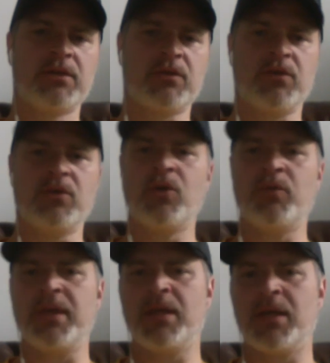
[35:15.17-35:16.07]
So you know
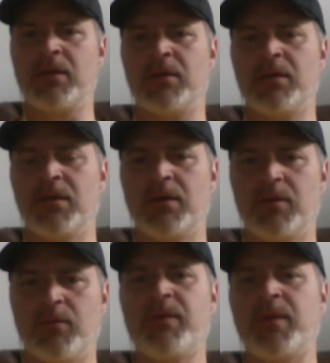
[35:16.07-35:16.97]
me and
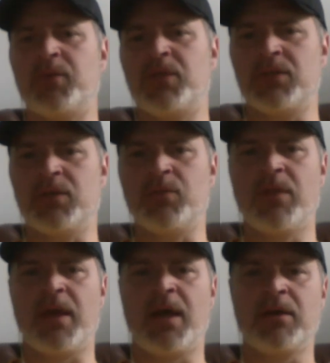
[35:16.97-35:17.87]
my reputation with
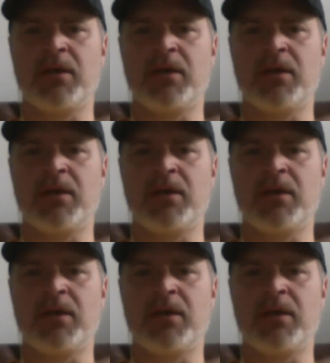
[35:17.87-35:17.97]
that,